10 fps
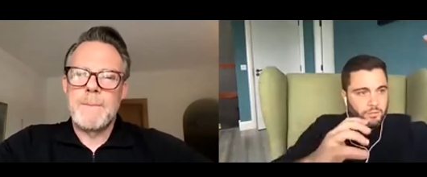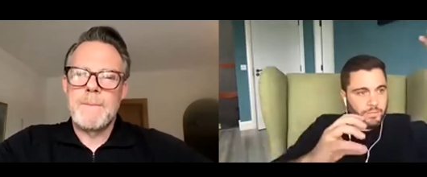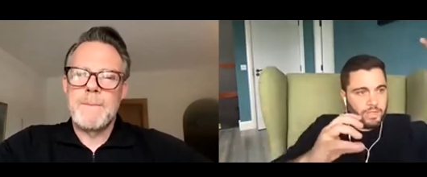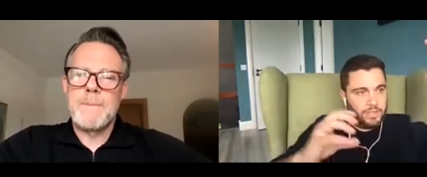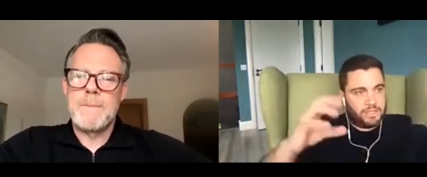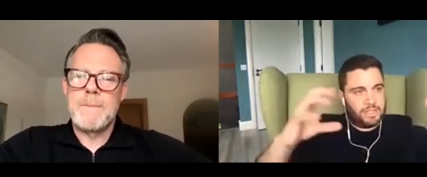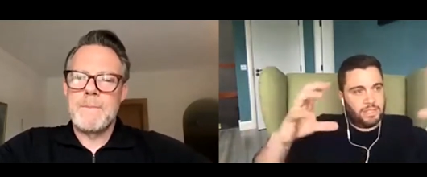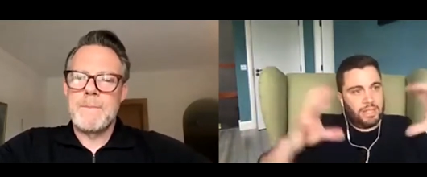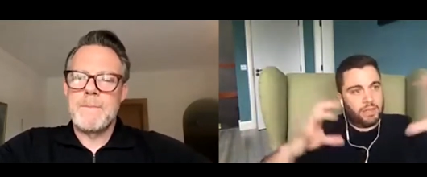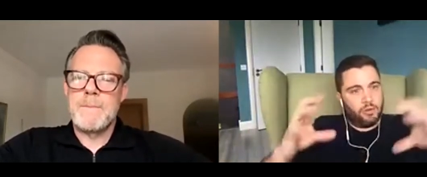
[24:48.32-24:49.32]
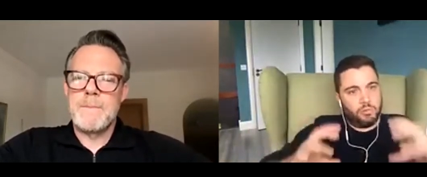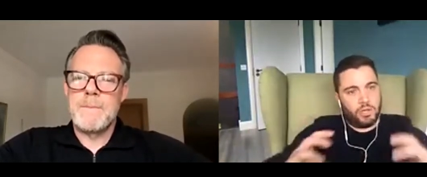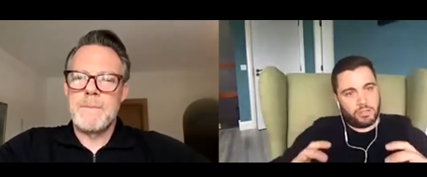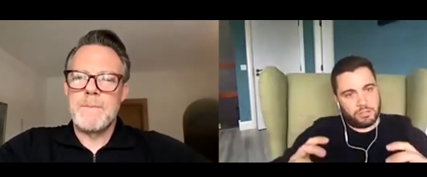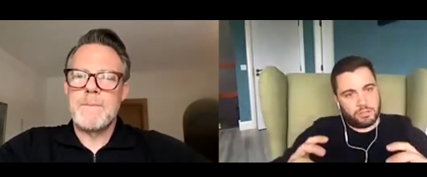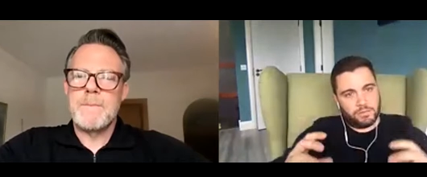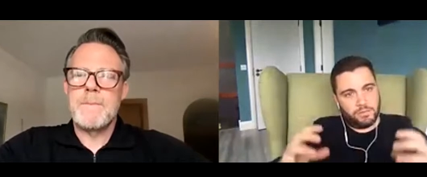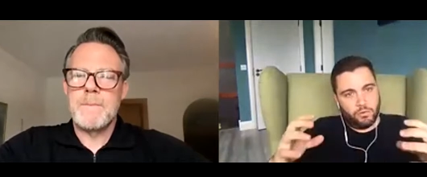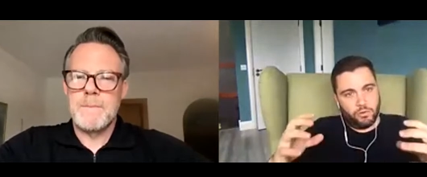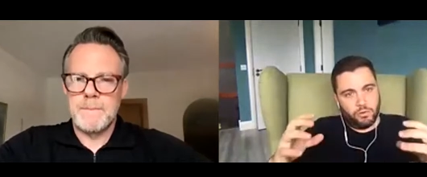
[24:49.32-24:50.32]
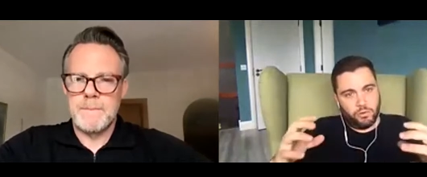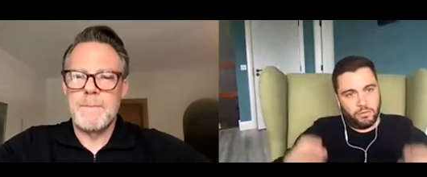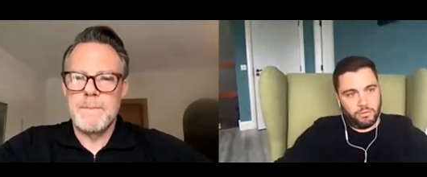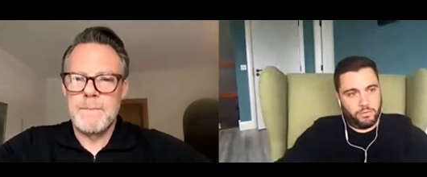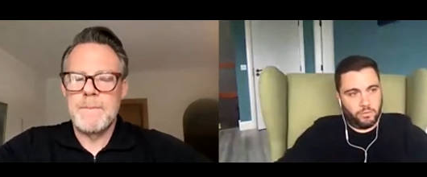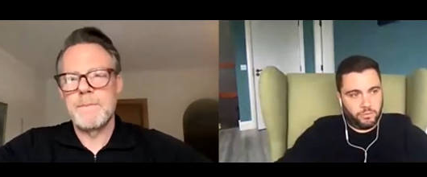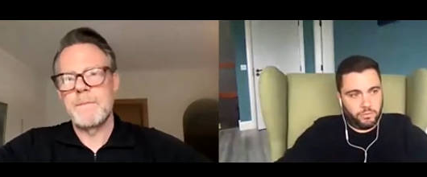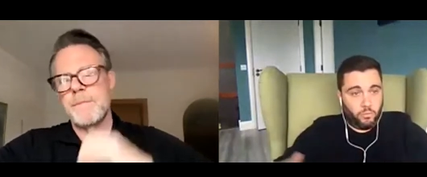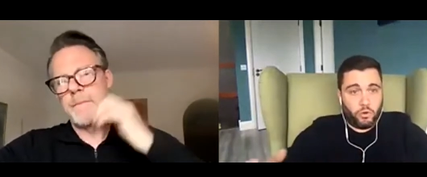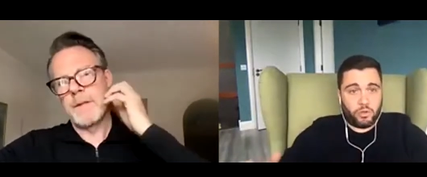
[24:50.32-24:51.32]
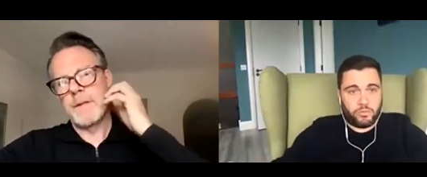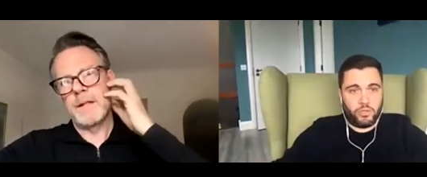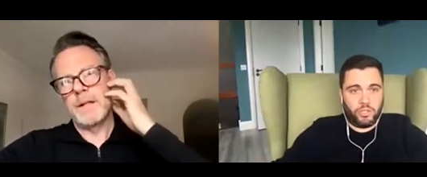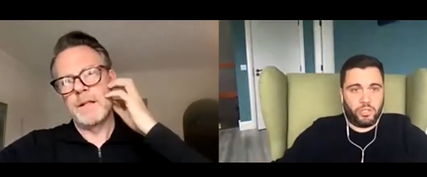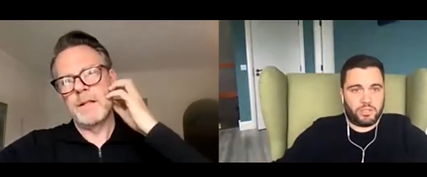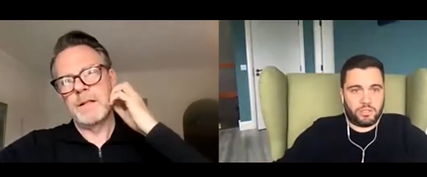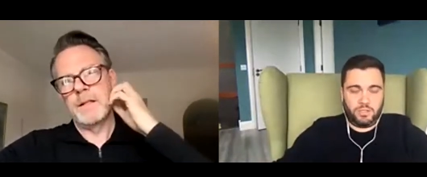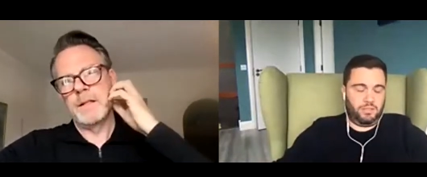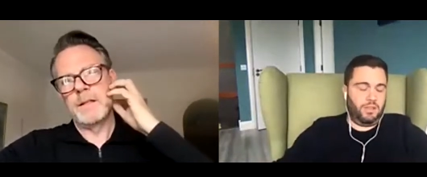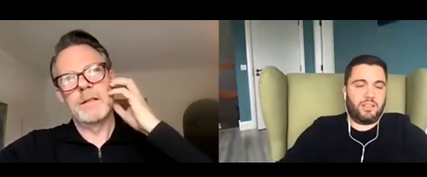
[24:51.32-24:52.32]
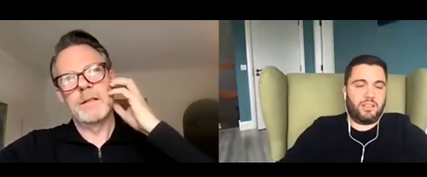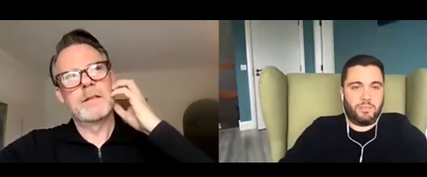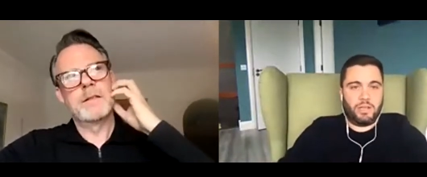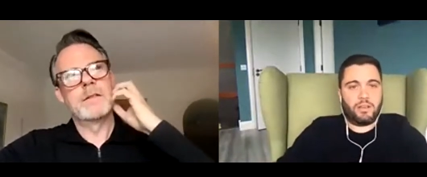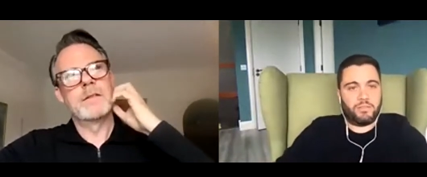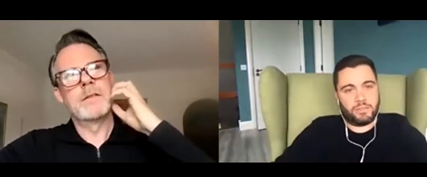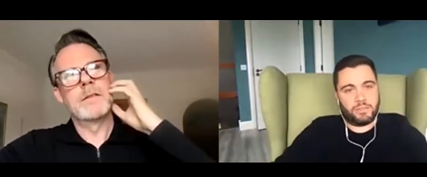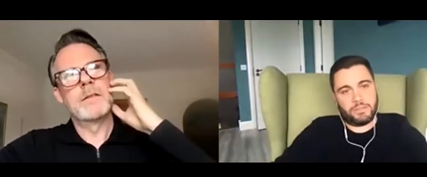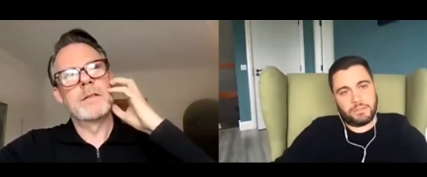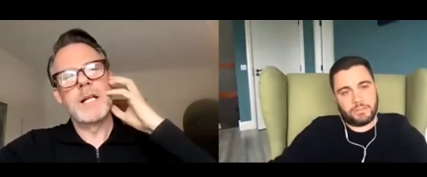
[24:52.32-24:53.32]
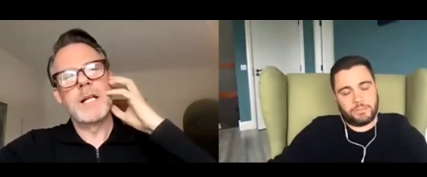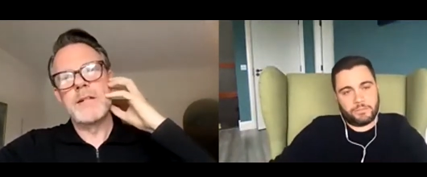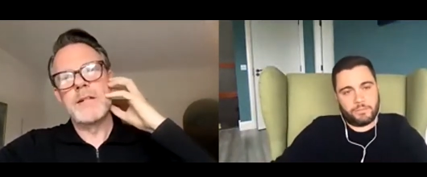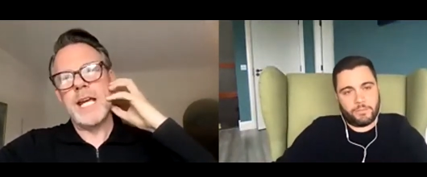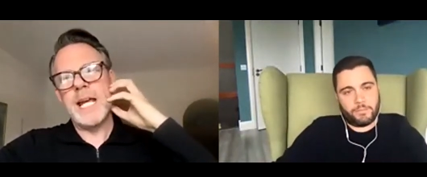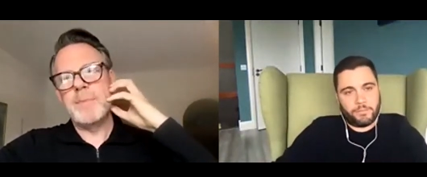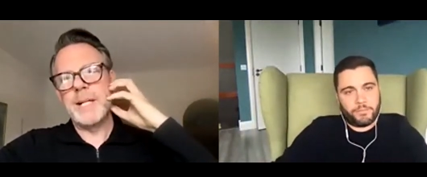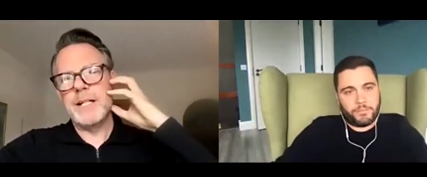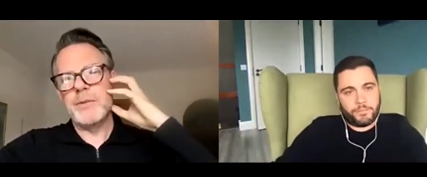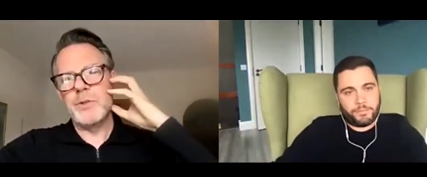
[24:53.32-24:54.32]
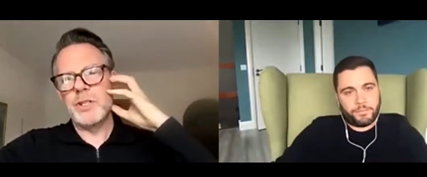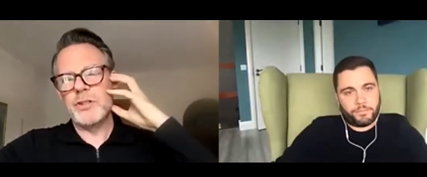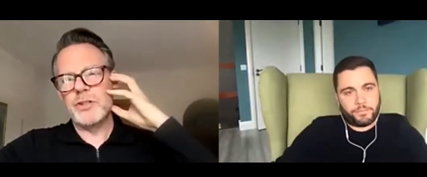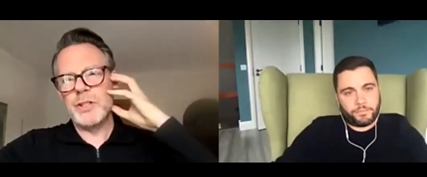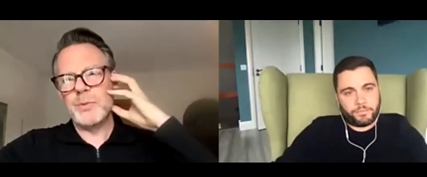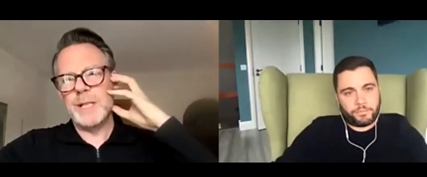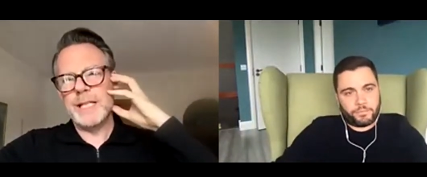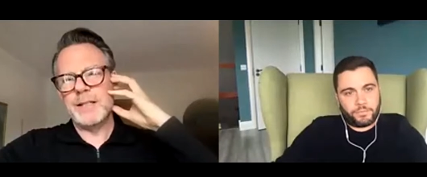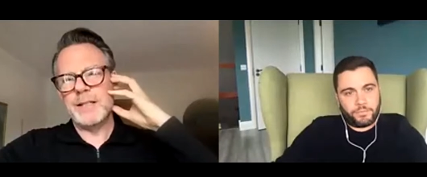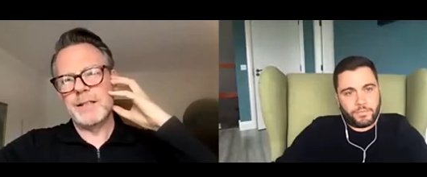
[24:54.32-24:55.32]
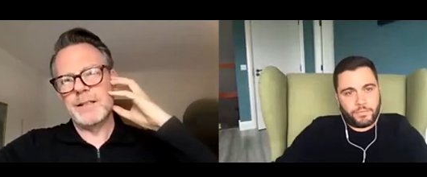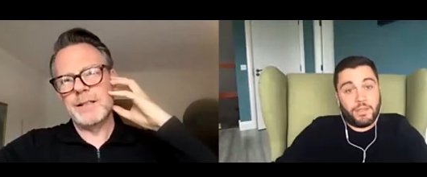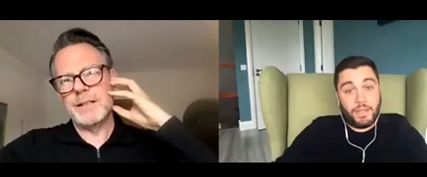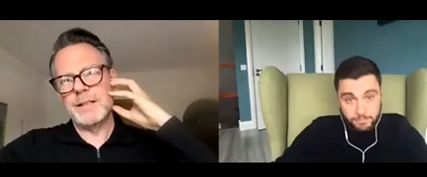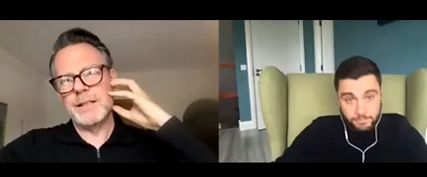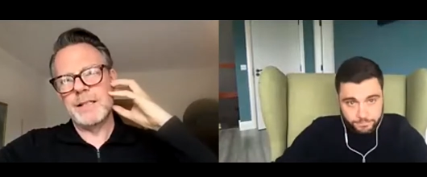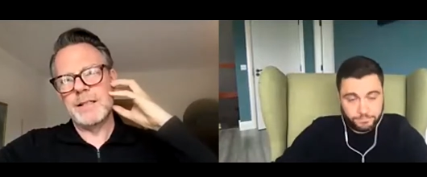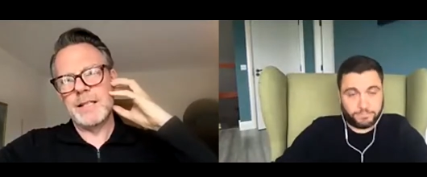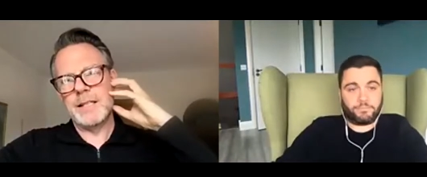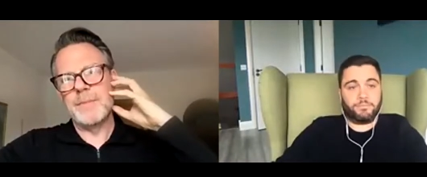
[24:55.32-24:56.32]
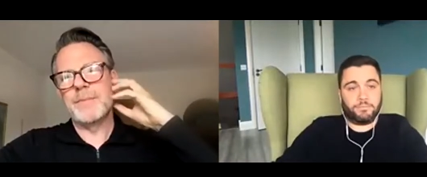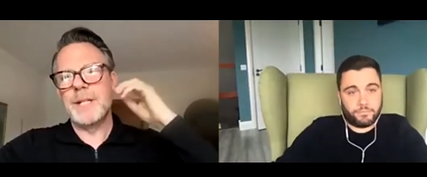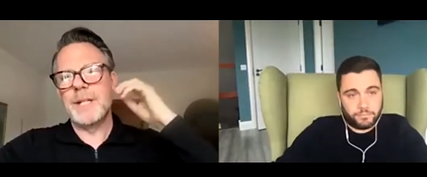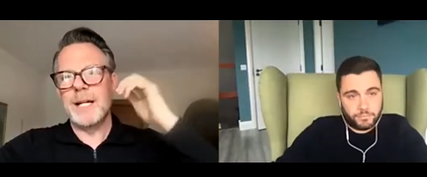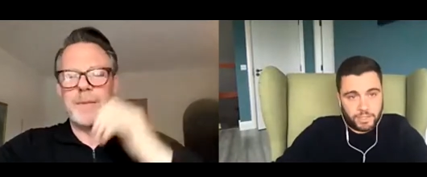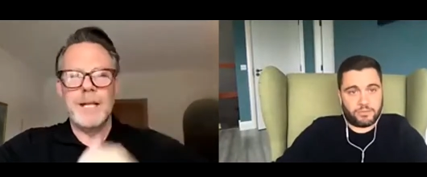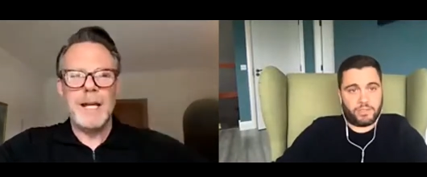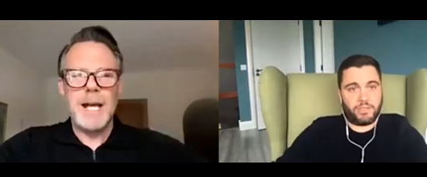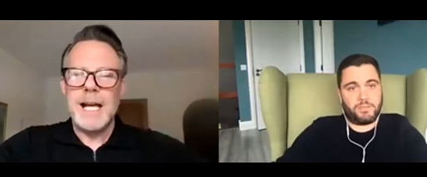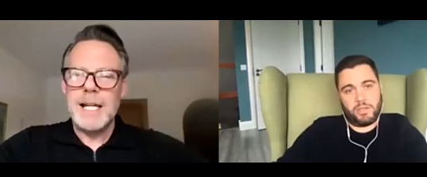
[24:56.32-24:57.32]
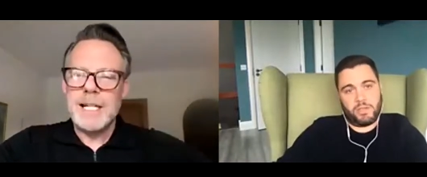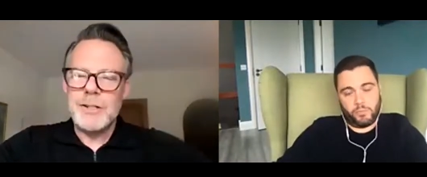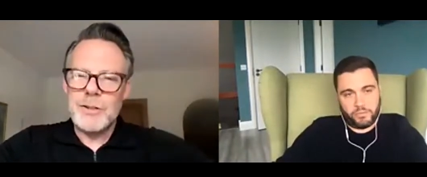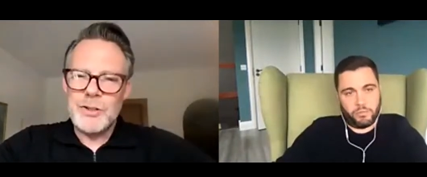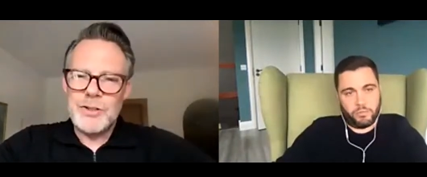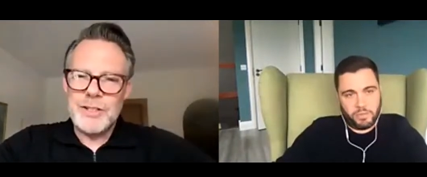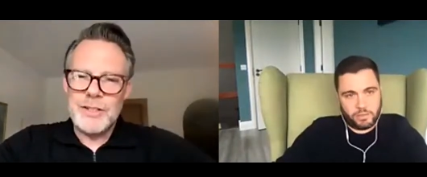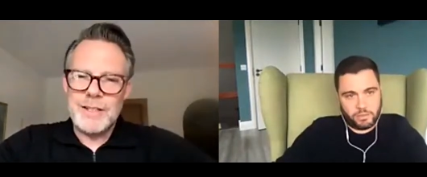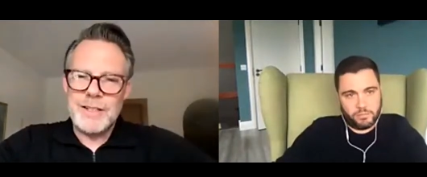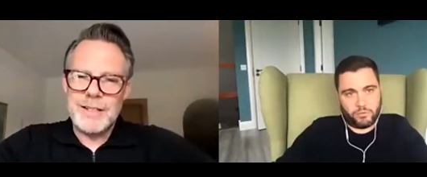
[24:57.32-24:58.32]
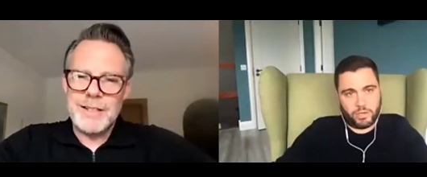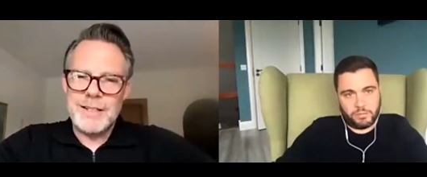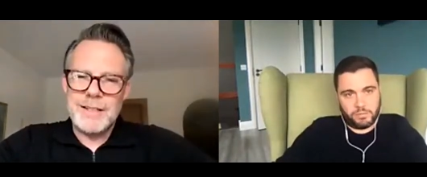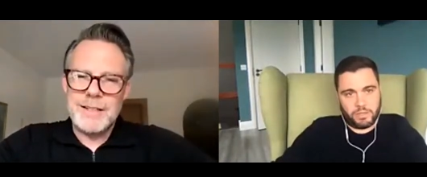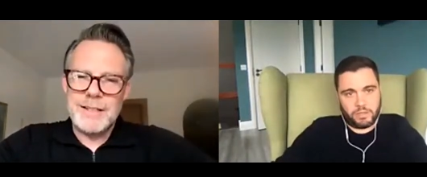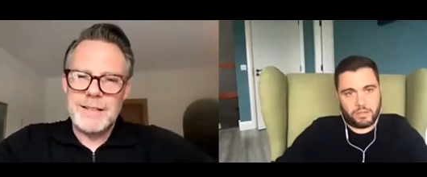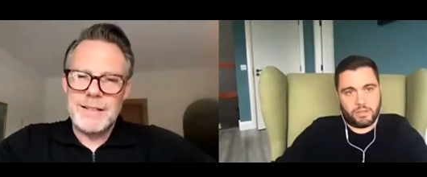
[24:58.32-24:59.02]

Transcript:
Speaker 1: it's like Lego blocks for, mm. for, for work, for adults. It's awesome. I love
Speaker 2: Was the API, was it just this week? Yeah. Yeah. Yeah.
Speaker 1: Right. It's been you open know, for a bit in private beta,